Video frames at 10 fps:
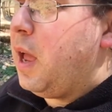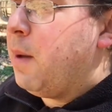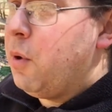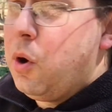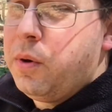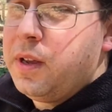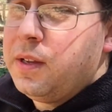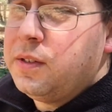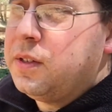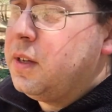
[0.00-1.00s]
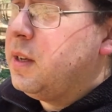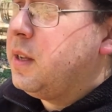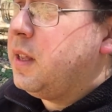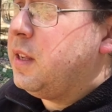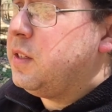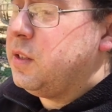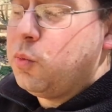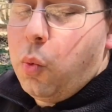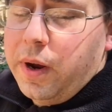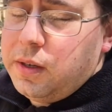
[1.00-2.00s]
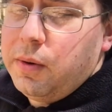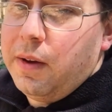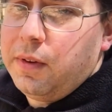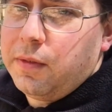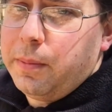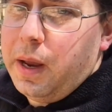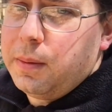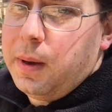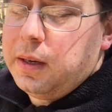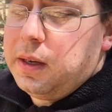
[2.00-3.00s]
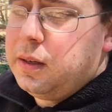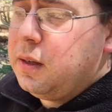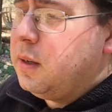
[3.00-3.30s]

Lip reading: MO is, this is way too heavy for backpacking.